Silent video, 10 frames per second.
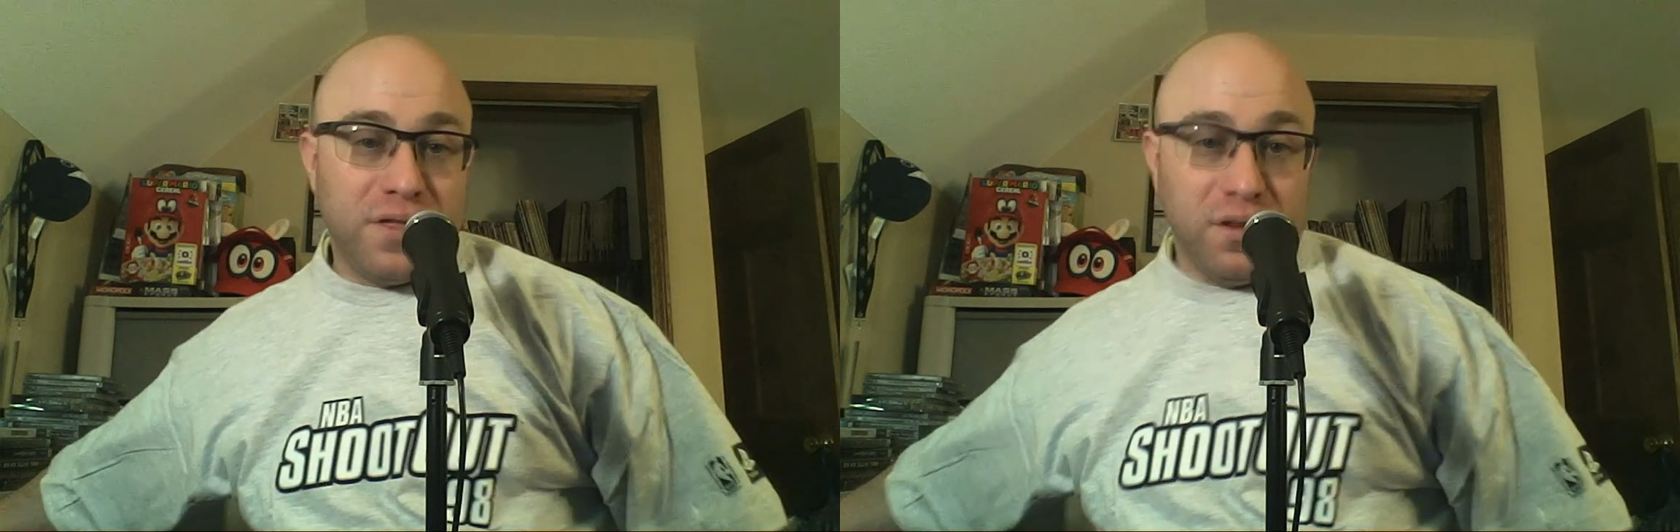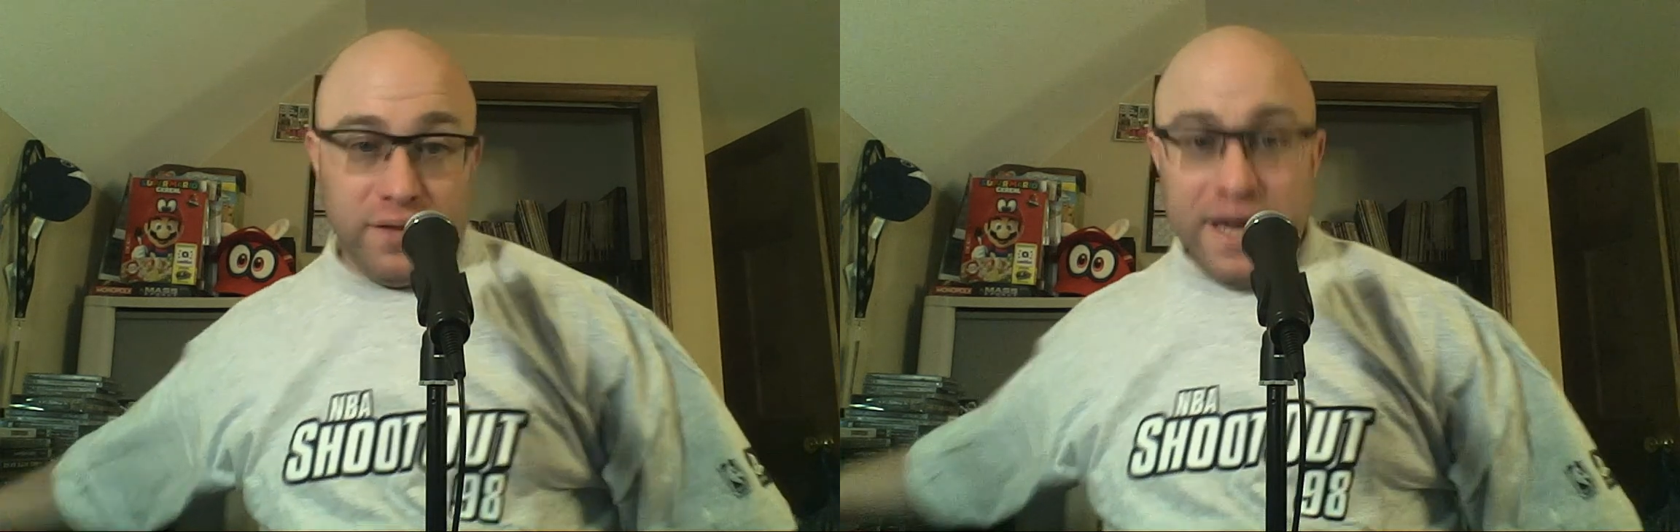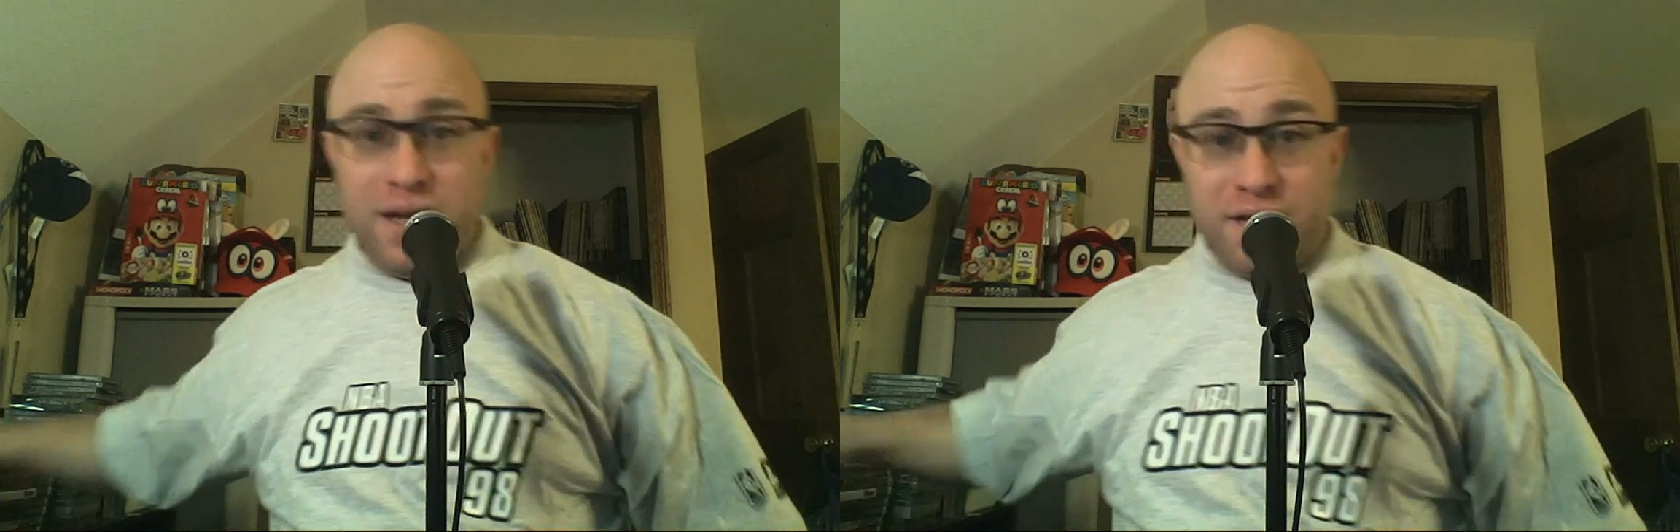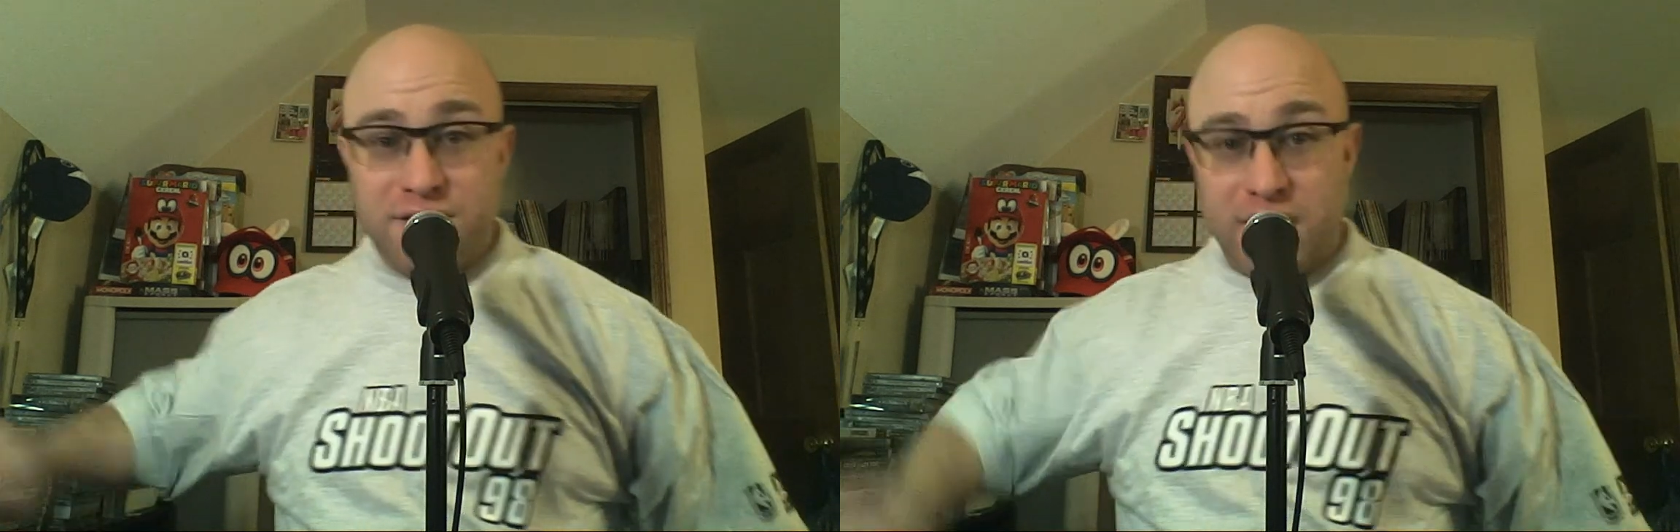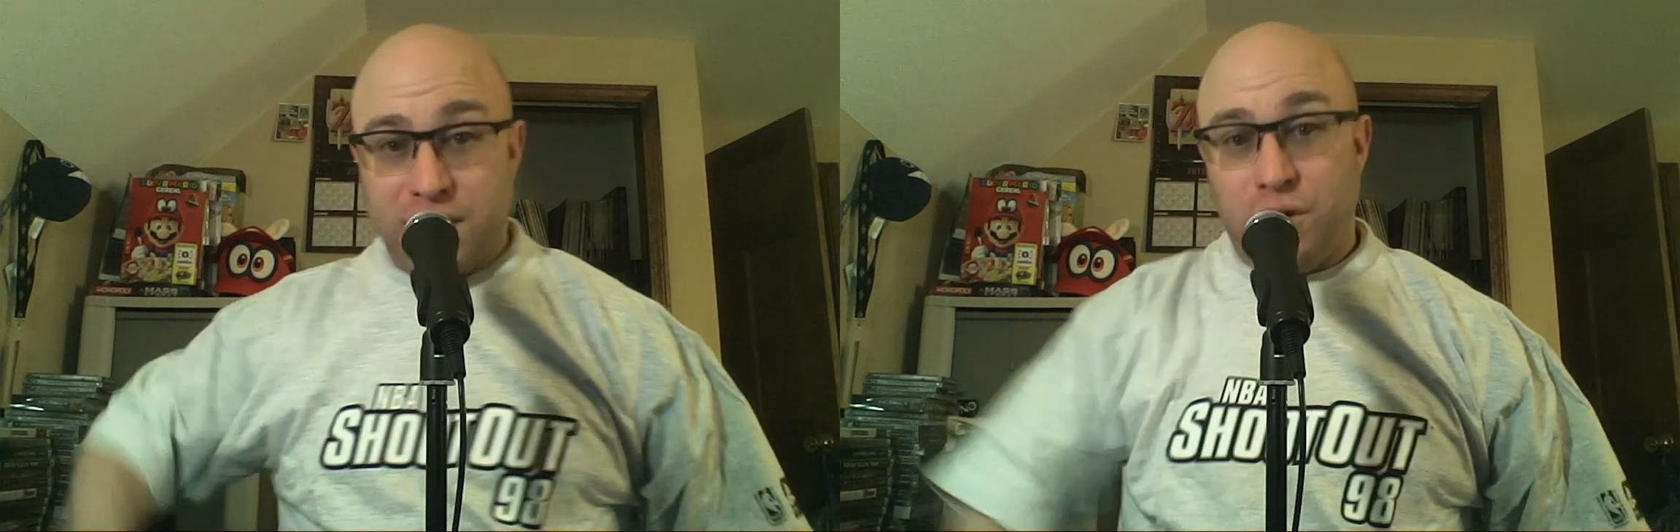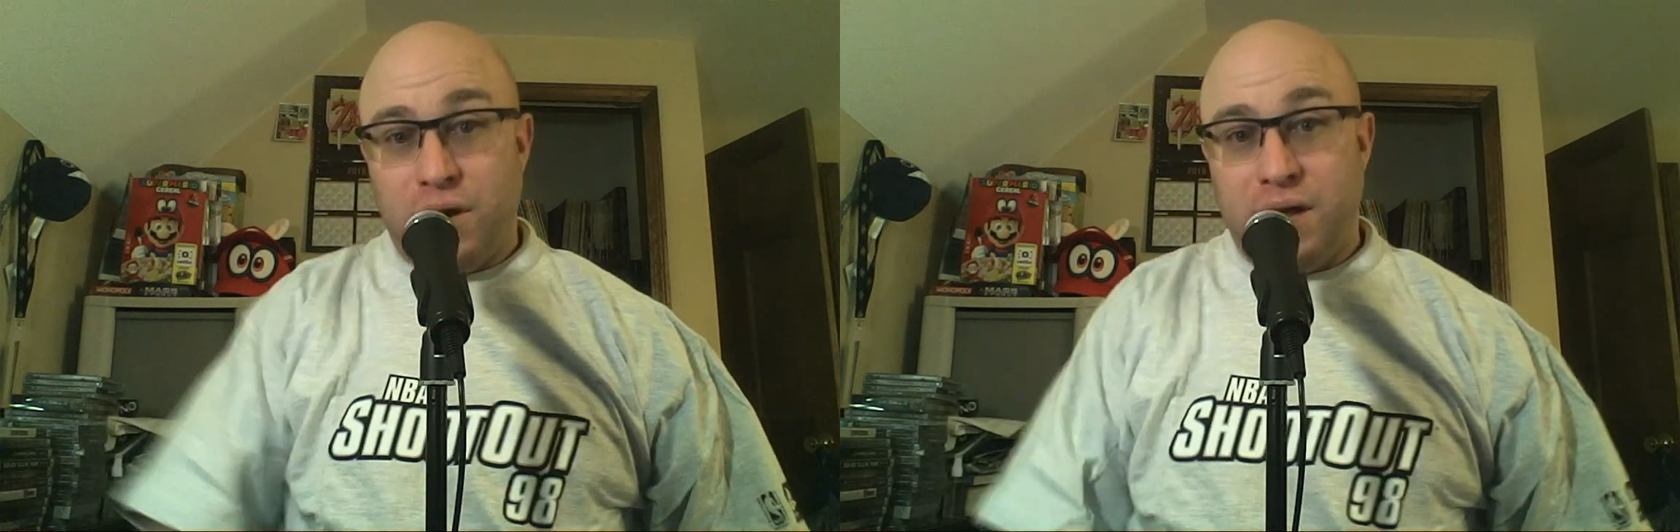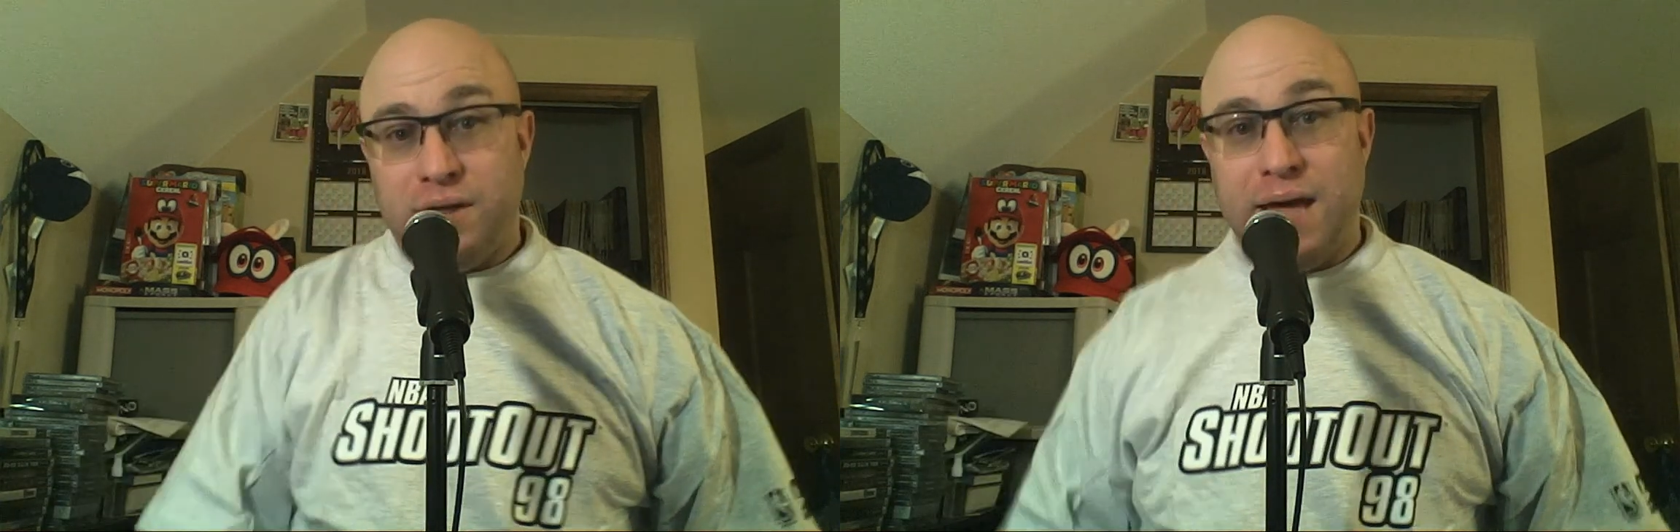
The lead contender in the